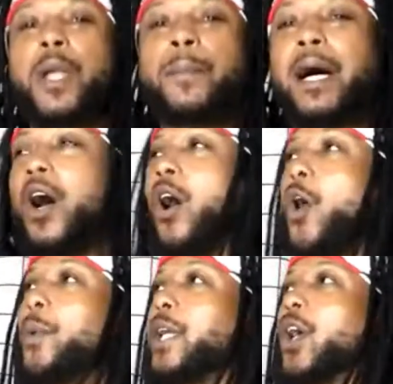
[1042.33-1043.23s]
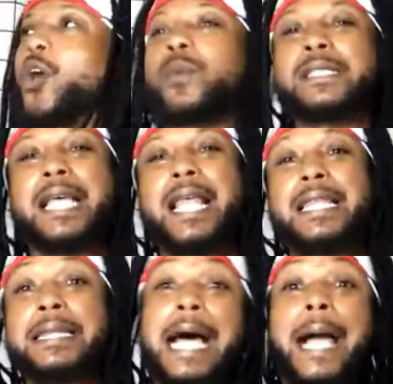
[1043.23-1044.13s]
But all we heard was
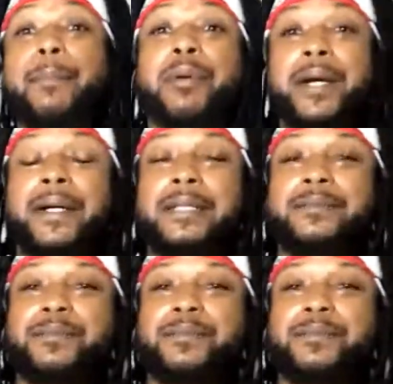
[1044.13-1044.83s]
library.